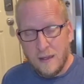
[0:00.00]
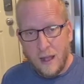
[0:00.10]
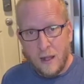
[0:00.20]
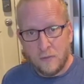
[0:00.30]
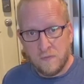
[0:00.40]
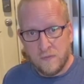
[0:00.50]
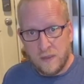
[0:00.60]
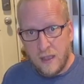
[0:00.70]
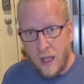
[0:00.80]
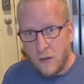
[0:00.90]
I'll
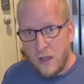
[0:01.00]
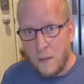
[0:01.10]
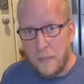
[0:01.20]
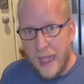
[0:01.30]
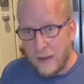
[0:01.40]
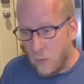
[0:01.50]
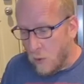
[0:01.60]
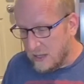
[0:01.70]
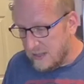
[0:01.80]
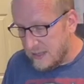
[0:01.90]
I'll come back
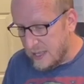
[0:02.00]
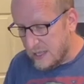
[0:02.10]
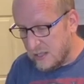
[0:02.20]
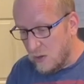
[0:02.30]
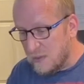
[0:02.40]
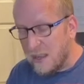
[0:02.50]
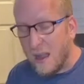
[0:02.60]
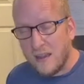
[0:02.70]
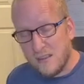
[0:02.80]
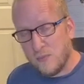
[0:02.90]
once the soup
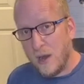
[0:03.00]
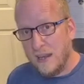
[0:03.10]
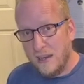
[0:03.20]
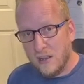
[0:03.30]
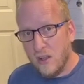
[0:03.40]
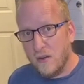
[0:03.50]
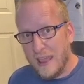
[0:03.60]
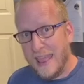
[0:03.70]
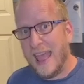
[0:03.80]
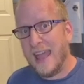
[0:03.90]
stock is ready to go to
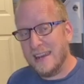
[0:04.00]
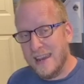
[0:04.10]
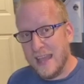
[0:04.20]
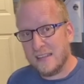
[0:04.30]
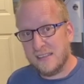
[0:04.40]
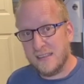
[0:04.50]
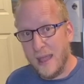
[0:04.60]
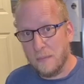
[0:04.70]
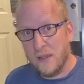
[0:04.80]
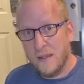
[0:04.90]
that next
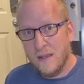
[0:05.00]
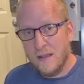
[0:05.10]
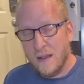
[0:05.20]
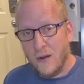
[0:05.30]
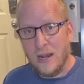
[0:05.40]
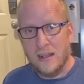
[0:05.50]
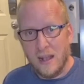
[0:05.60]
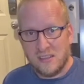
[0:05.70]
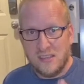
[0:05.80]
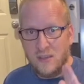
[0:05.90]
step. All right, I'll
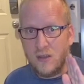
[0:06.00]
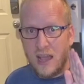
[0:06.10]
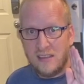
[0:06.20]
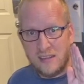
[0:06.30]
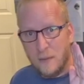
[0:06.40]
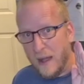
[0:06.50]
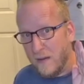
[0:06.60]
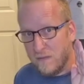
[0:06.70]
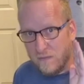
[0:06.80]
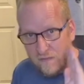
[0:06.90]
see you guys in about
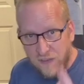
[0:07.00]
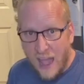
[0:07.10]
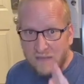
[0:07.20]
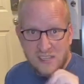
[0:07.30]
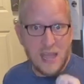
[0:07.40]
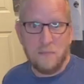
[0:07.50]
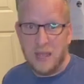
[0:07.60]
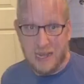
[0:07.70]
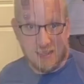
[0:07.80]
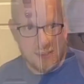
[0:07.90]
5-10 minutes.